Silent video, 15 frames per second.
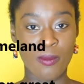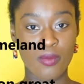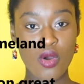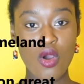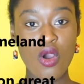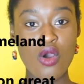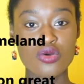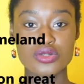
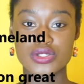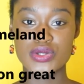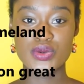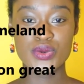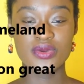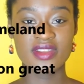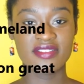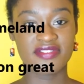Go
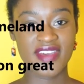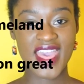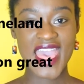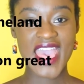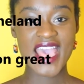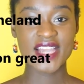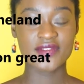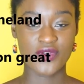to
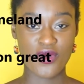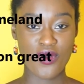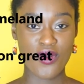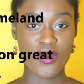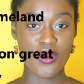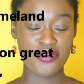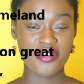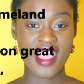defend
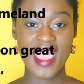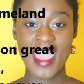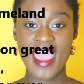forever